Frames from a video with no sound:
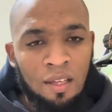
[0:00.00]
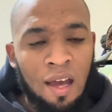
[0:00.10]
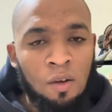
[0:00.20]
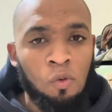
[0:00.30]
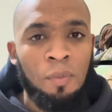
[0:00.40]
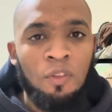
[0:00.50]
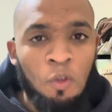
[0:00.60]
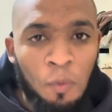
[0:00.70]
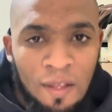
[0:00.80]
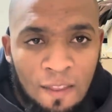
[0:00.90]
I will be
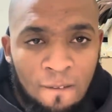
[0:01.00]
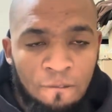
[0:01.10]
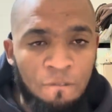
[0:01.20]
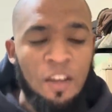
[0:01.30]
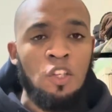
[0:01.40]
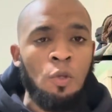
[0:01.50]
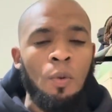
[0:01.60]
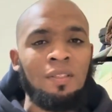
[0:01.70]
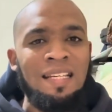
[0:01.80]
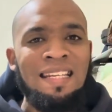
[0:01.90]
doing the
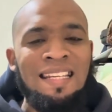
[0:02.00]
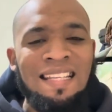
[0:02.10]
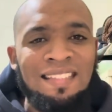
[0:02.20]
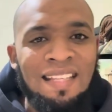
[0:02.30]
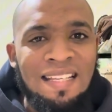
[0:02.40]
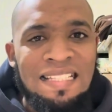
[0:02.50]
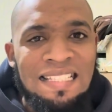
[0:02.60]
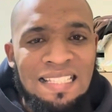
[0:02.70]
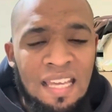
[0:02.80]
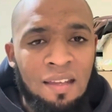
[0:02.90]
visual
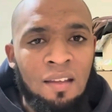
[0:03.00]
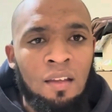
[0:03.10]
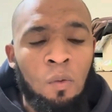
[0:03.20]
literacy.